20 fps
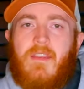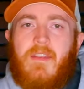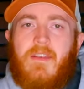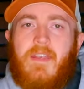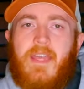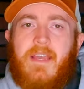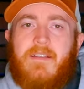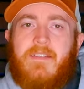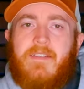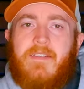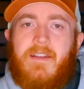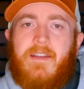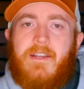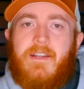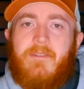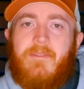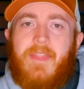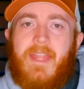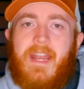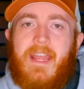Next
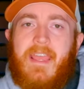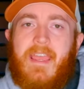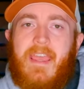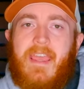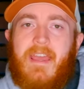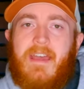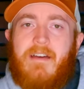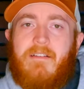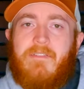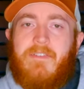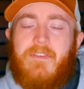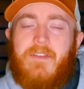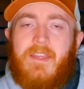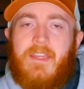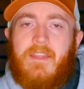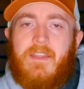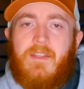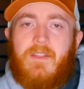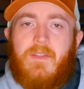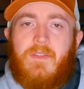item that I have
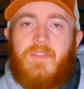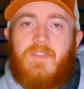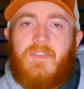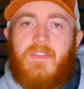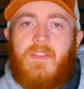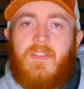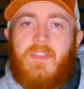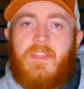is